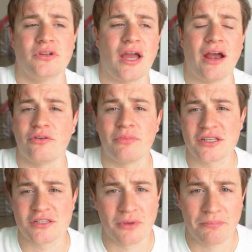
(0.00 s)
Aaron
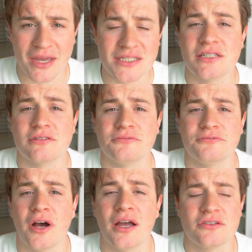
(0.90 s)
makes some amazing
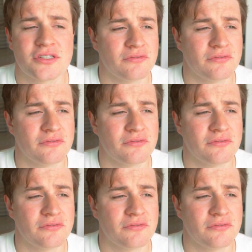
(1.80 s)
files.